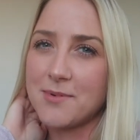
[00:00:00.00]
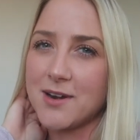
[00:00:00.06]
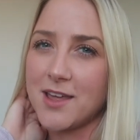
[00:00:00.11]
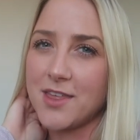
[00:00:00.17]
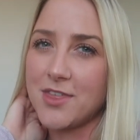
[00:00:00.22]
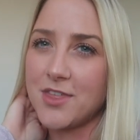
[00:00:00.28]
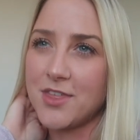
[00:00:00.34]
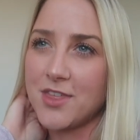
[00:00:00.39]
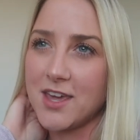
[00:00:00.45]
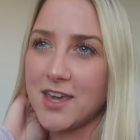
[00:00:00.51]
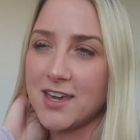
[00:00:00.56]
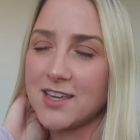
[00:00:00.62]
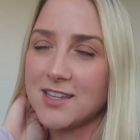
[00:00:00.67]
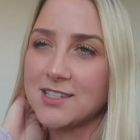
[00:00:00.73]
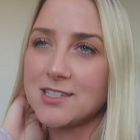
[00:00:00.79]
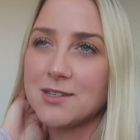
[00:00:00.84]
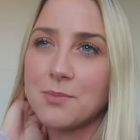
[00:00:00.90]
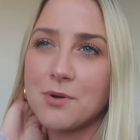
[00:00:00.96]
but I think
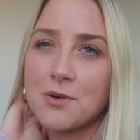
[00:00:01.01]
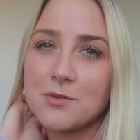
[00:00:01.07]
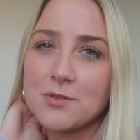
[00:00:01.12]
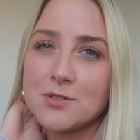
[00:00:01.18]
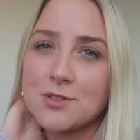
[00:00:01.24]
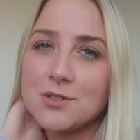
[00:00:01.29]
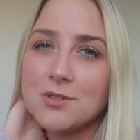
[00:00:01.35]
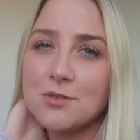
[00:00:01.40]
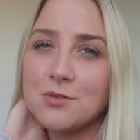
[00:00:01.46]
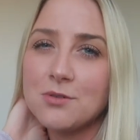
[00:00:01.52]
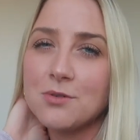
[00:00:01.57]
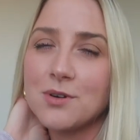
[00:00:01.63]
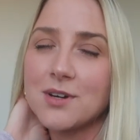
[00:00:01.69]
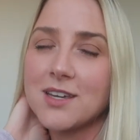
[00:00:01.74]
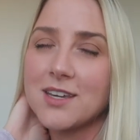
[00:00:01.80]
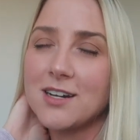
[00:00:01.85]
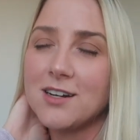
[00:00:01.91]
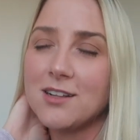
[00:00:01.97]
it's supposed
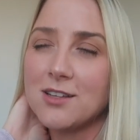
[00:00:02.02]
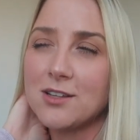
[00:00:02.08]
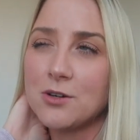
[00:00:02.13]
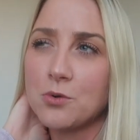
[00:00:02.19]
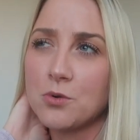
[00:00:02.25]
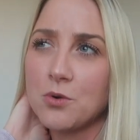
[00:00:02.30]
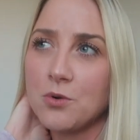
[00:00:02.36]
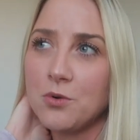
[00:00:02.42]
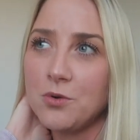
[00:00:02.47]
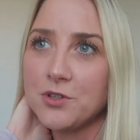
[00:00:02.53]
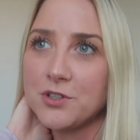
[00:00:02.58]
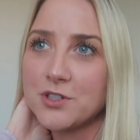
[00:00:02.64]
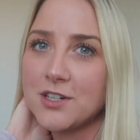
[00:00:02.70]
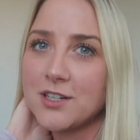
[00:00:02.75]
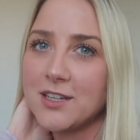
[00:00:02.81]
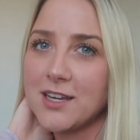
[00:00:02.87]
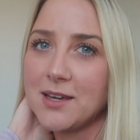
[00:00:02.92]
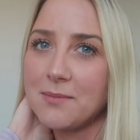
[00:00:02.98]
to get a little
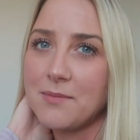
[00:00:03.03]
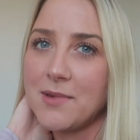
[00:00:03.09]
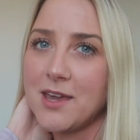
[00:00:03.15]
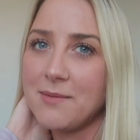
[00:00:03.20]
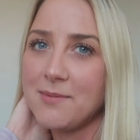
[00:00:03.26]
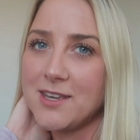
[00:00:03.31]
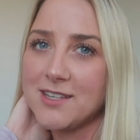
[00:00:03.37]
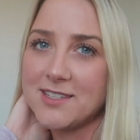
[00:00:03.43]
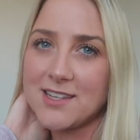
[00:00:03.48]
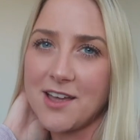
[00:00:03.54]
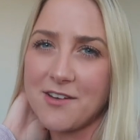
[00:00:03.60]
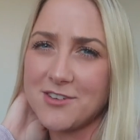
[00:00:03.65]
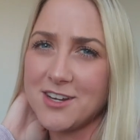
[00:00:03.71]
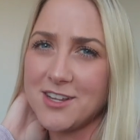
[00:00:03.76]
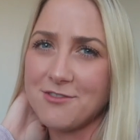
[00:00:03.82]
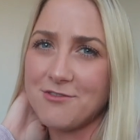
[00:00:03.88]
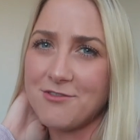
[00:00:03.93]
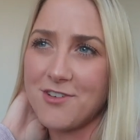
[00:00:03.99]
colder, like maybe
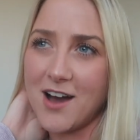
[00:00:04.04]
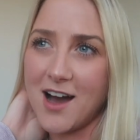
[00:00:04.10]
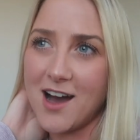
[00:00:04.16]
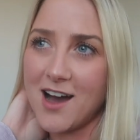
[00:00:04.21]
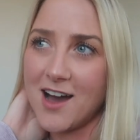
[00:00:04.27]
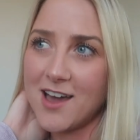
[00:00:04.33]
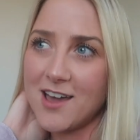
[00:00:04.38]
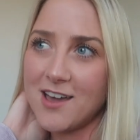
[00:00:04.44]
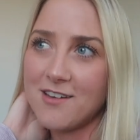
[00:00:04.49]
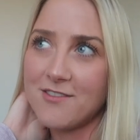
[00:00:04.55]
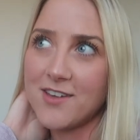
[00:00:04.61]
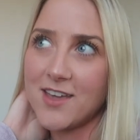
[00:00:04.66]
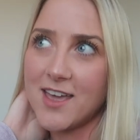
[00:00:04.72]
75.